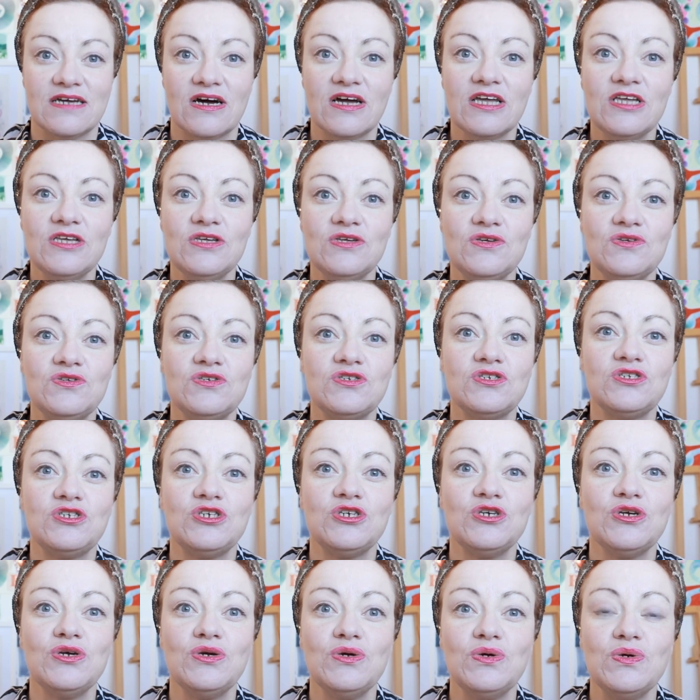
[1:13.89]
I used
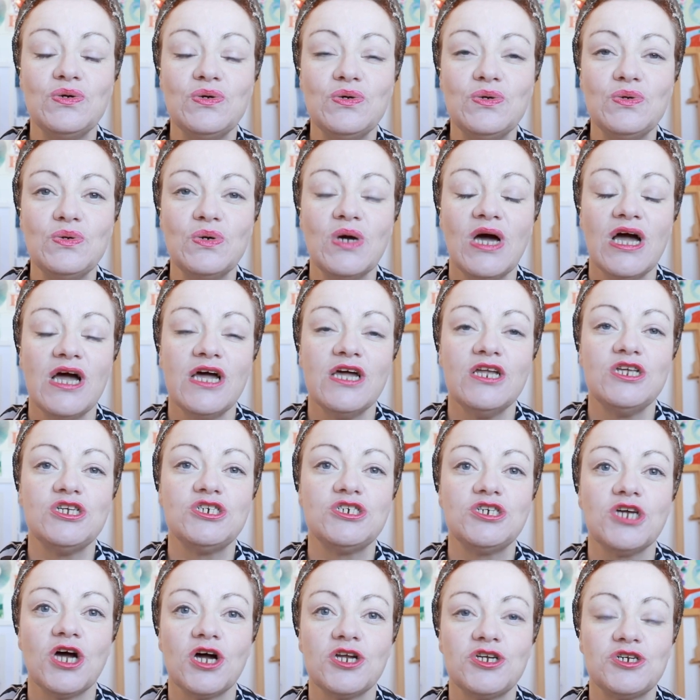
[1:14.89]
to
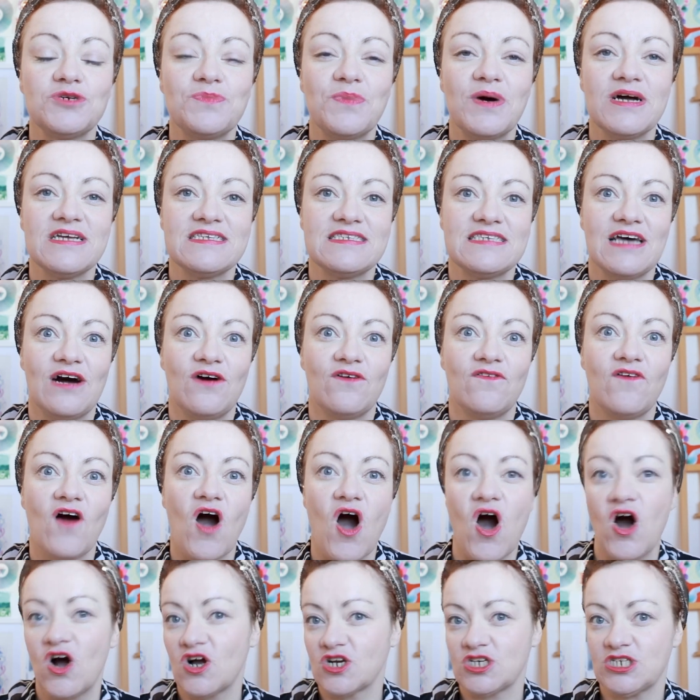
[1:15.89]
judge myself
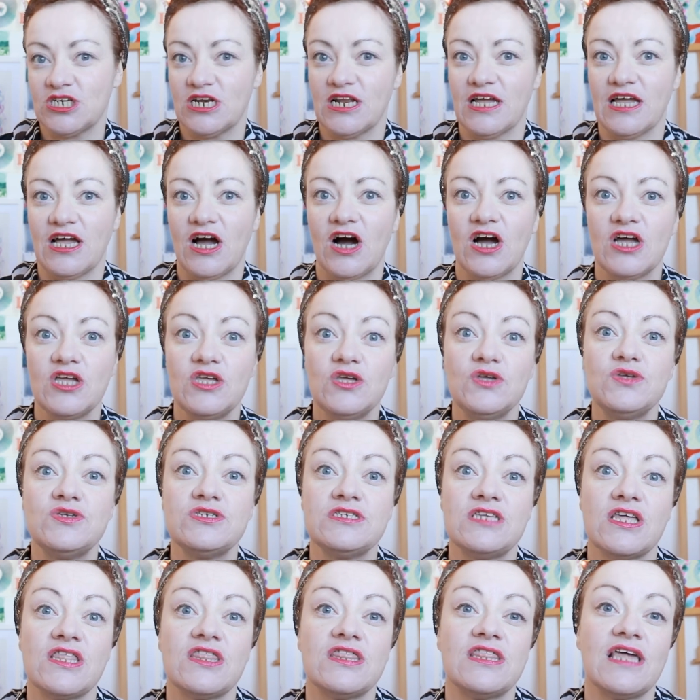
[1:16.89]
harshly. I
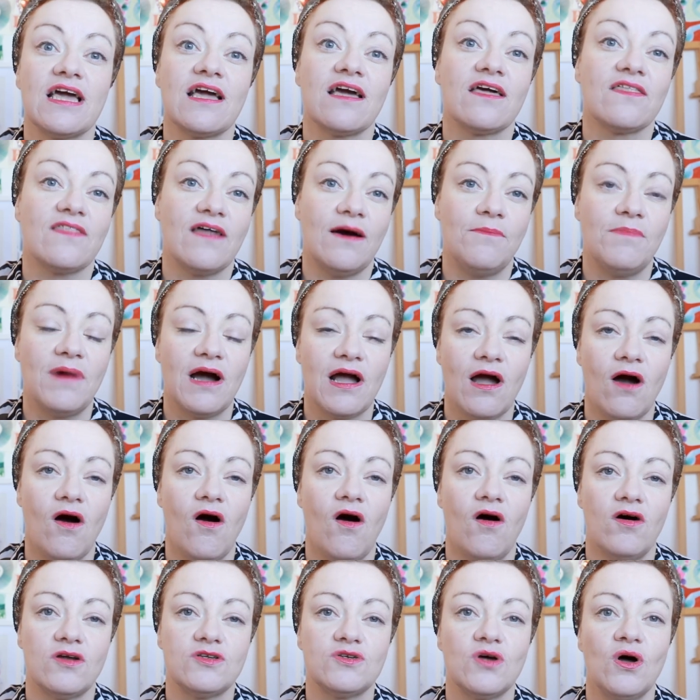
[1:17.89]
used to think that my
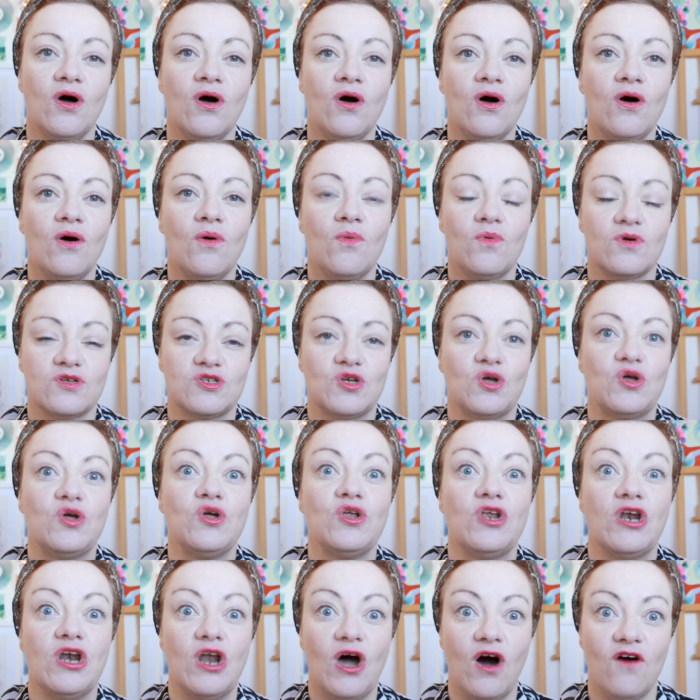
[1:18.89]
art wasn't
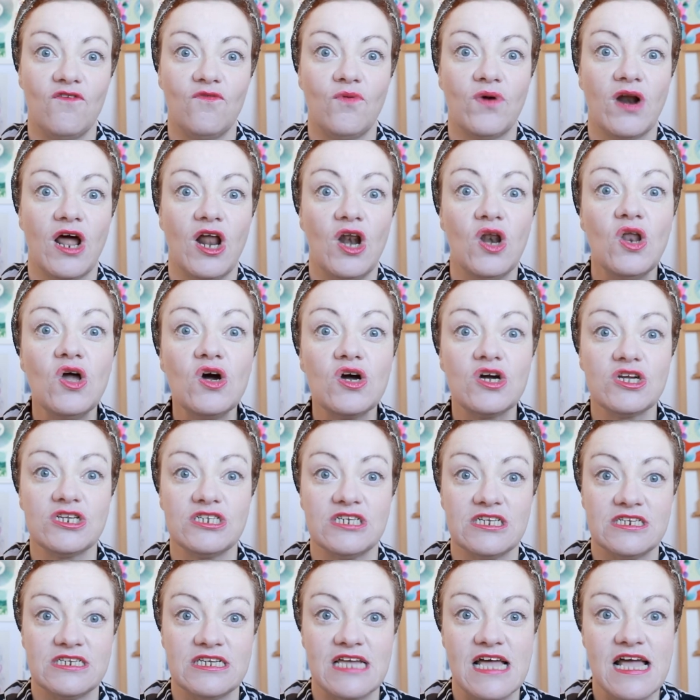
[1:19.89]
good enough when I
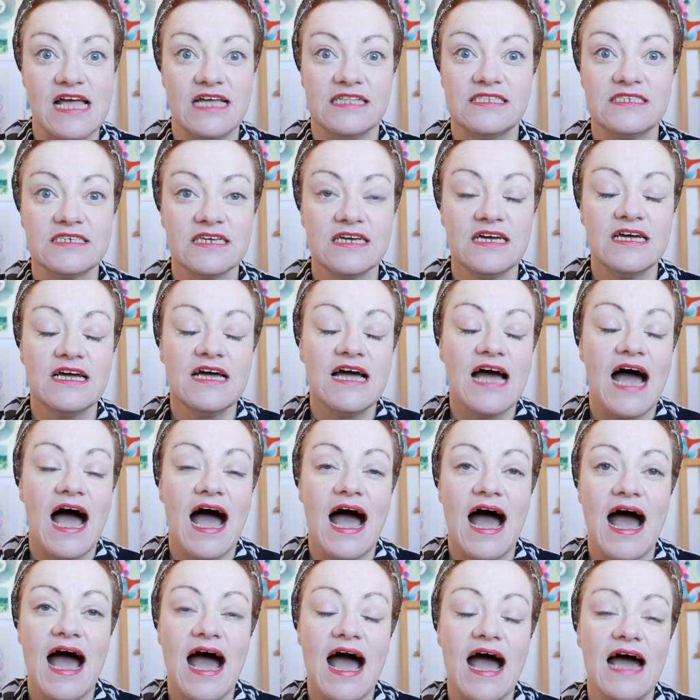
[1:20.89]
looked at it,
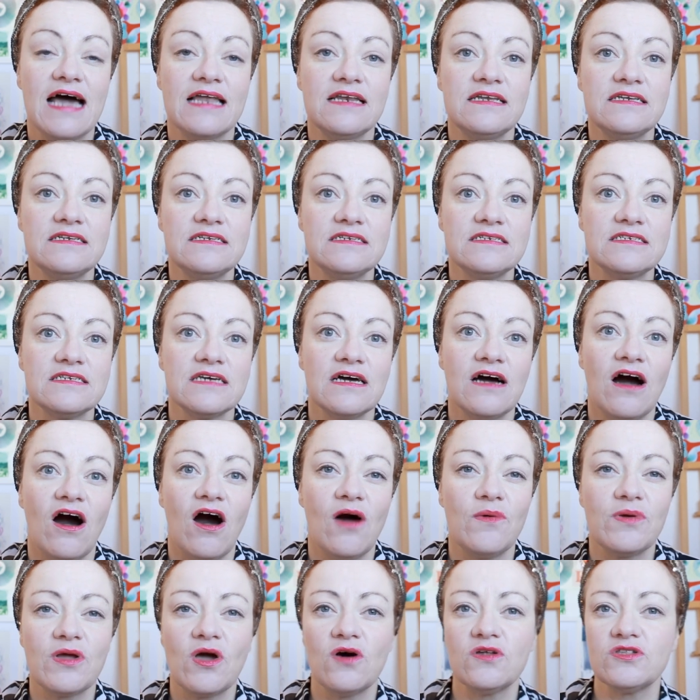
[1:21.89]
and
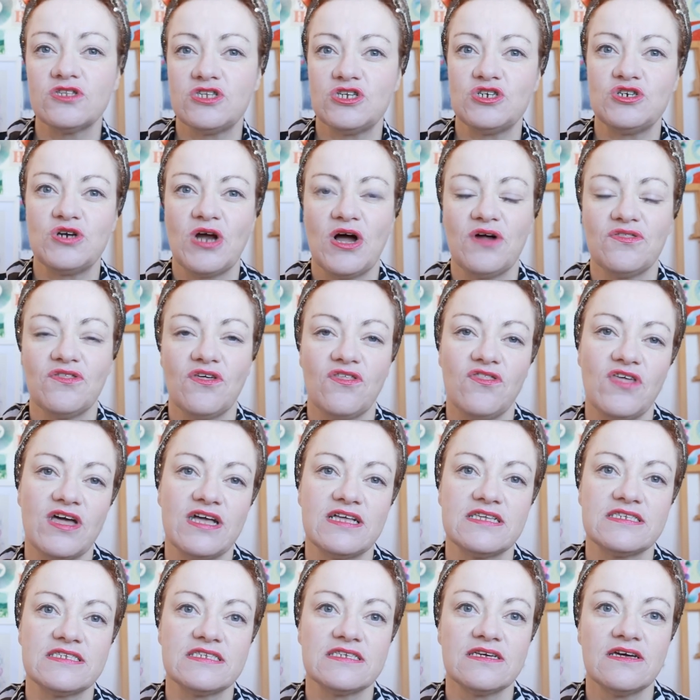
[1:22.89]
I would concentrate on the
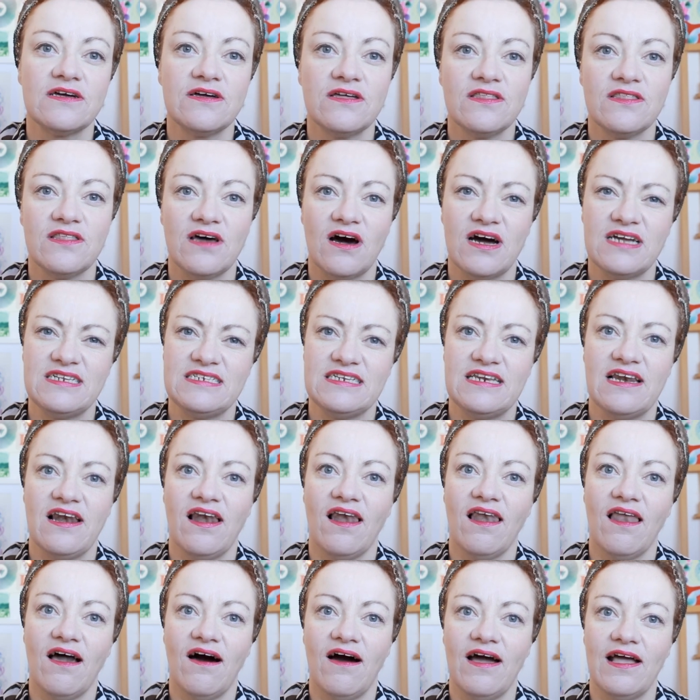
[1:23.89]
things that I
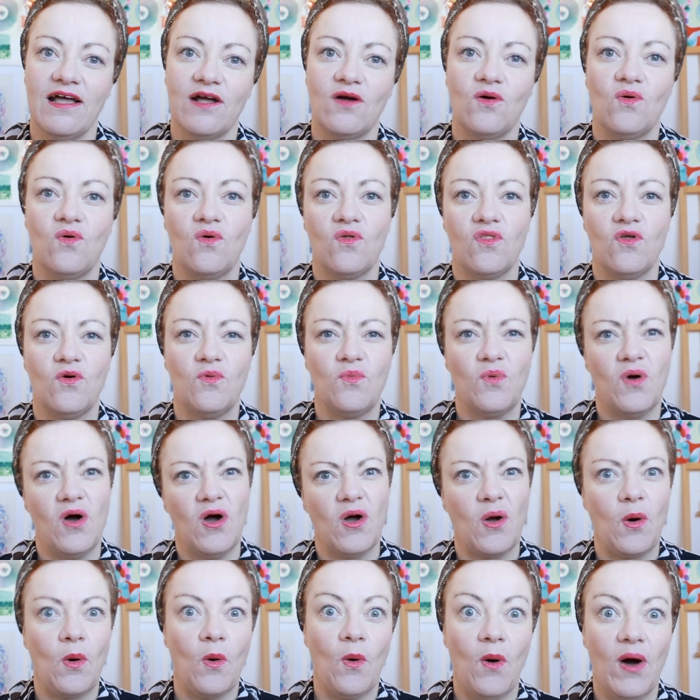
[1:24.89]
didn't like or that
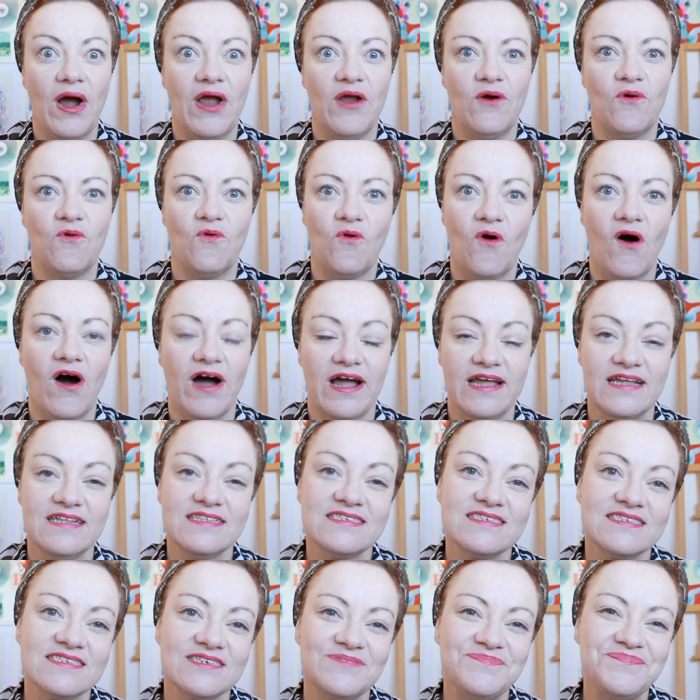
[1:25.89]
weren't quite right.